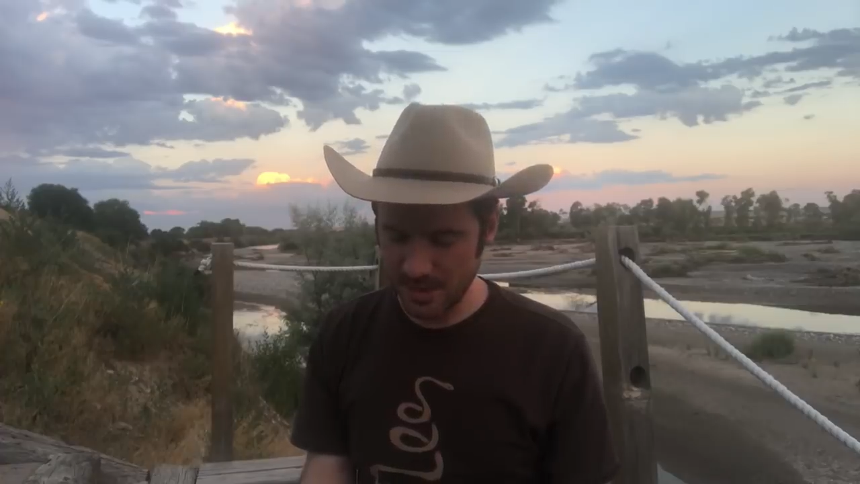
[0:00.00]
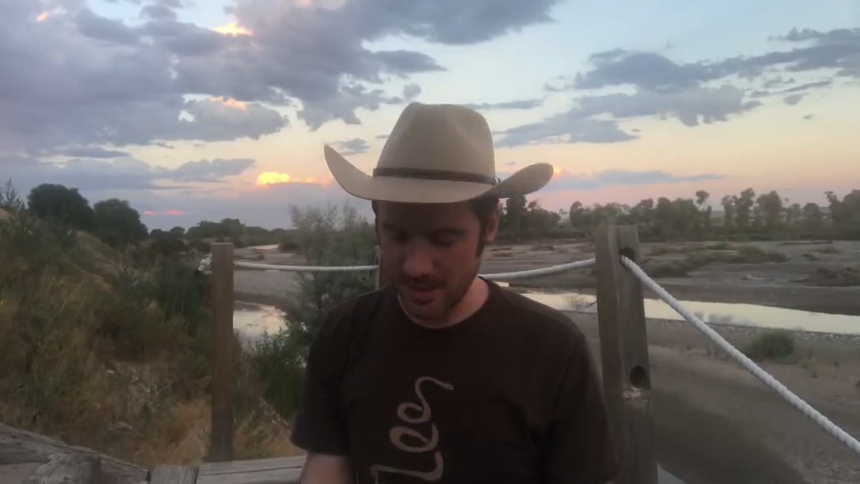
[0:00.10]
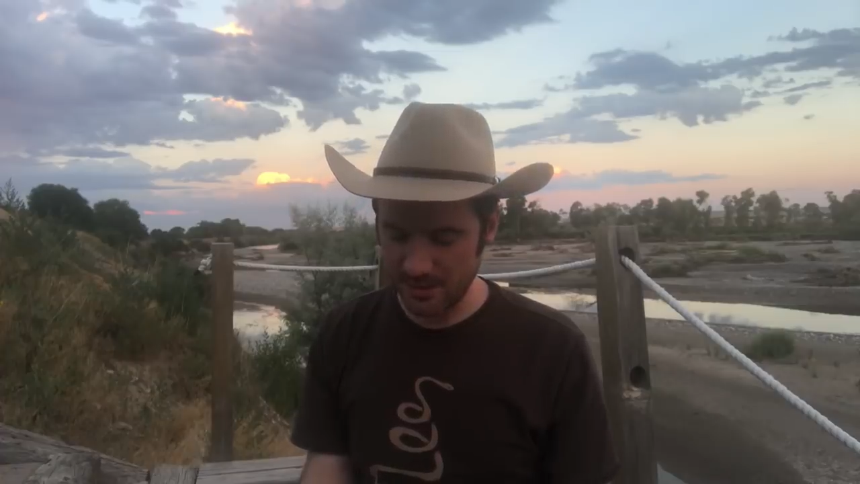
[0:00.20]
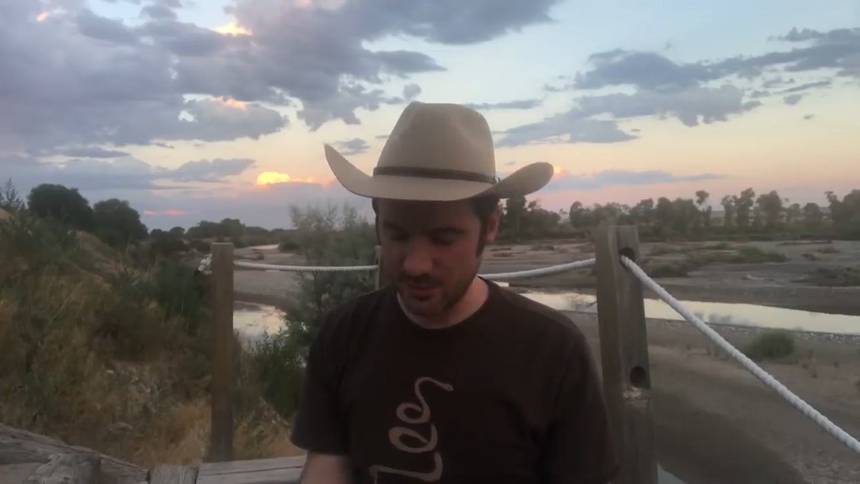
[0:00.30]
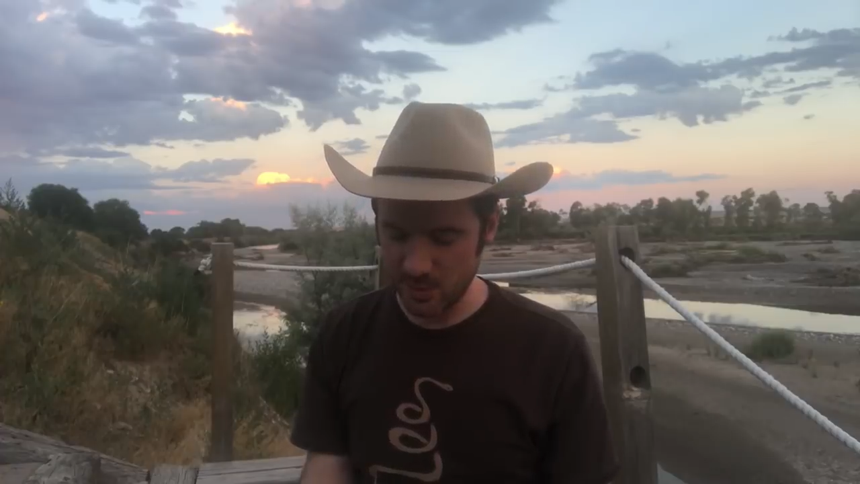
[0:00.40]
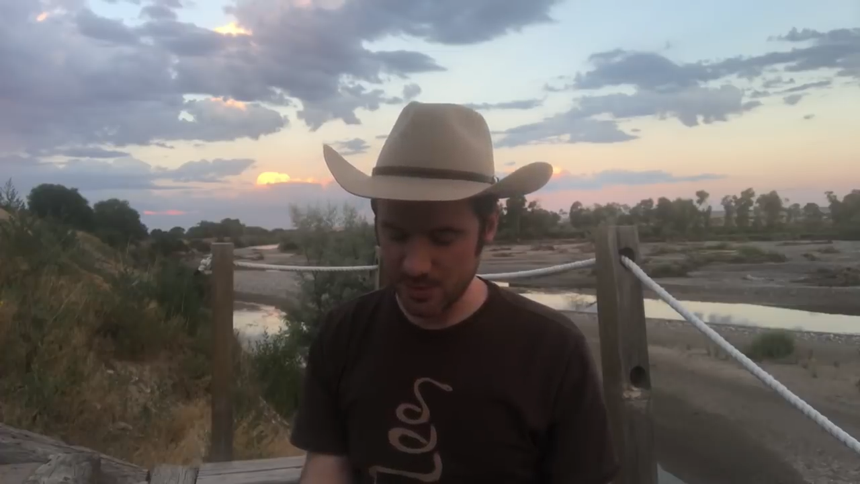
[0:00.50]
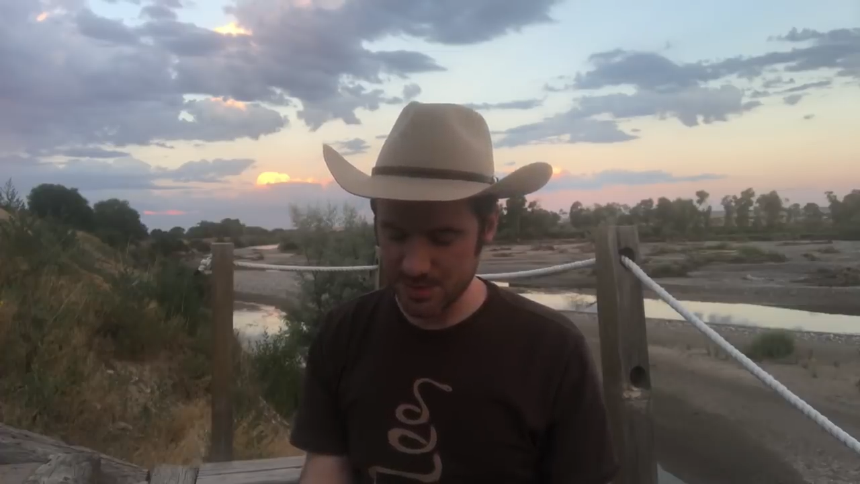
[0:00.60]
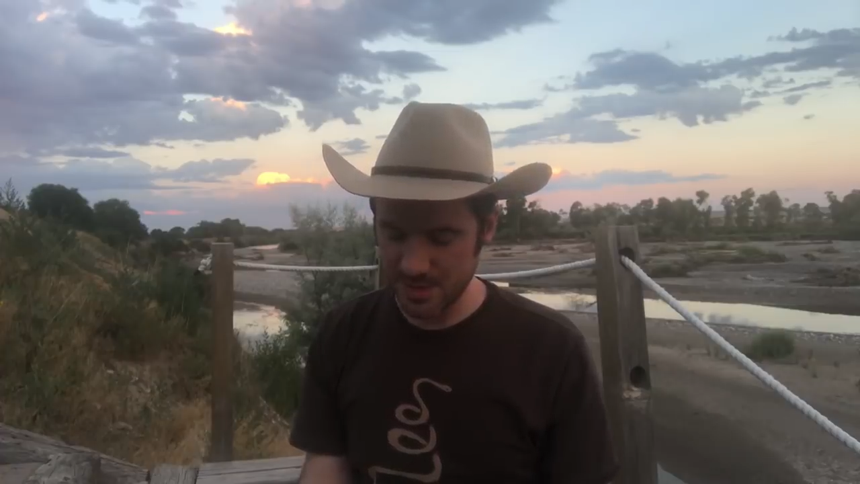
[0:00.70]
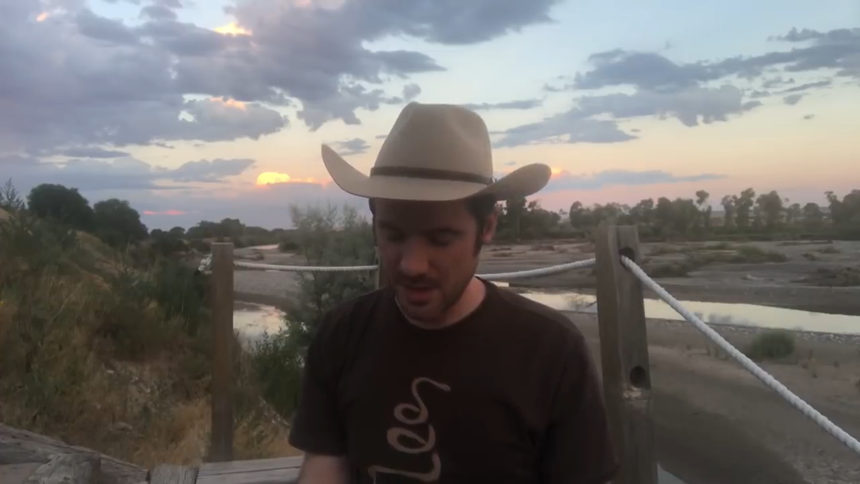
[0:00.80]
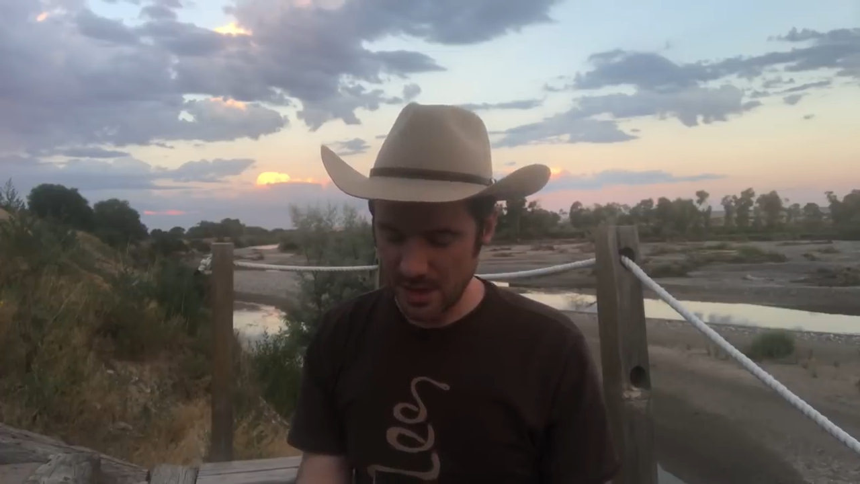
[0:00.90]
And of
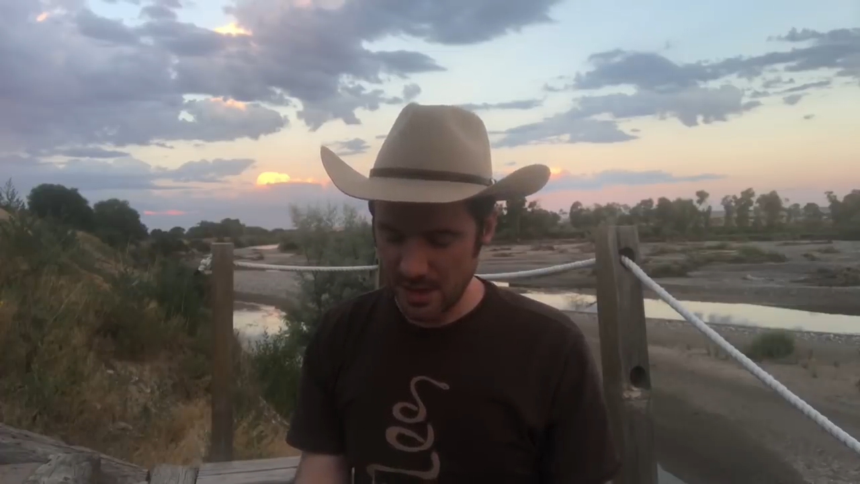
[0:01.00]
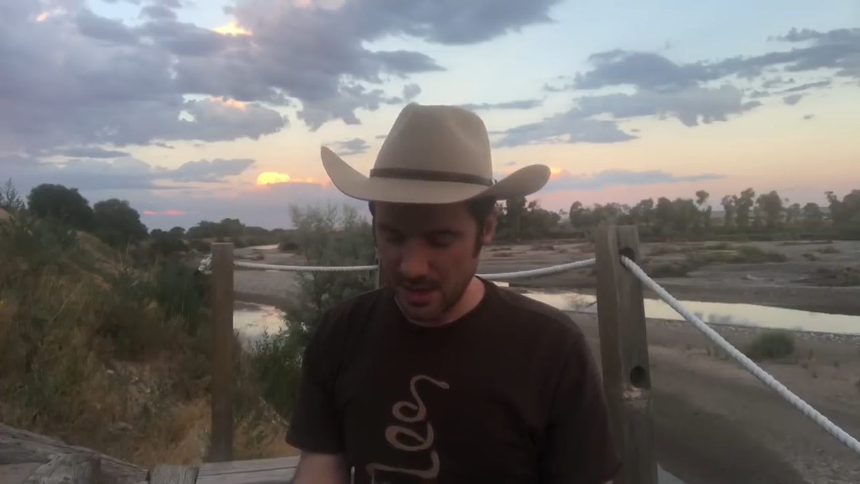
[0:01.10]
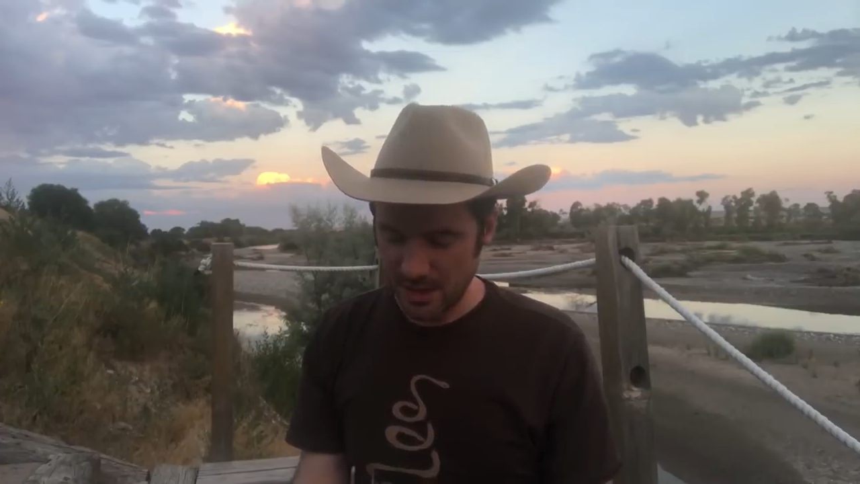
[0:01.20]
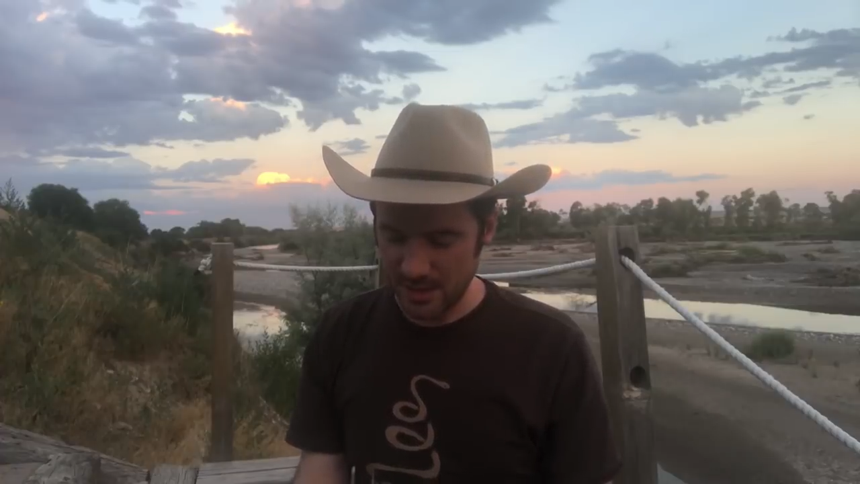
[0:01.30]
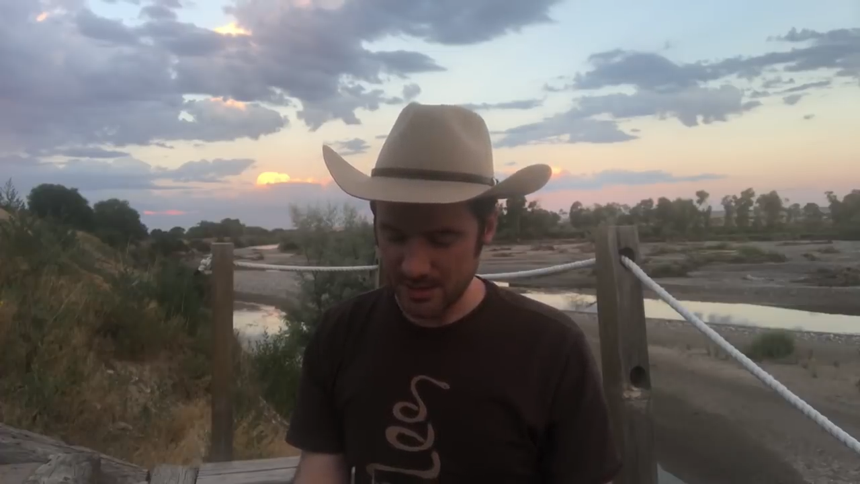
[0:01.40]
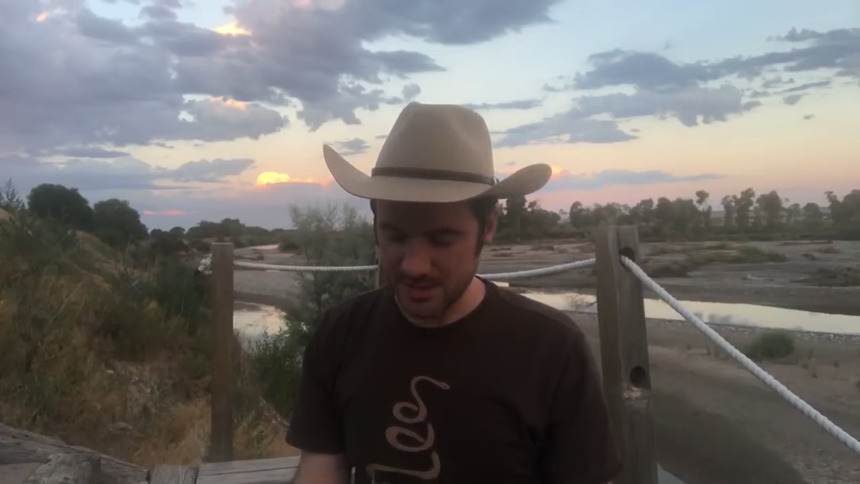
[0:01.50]
course, uh,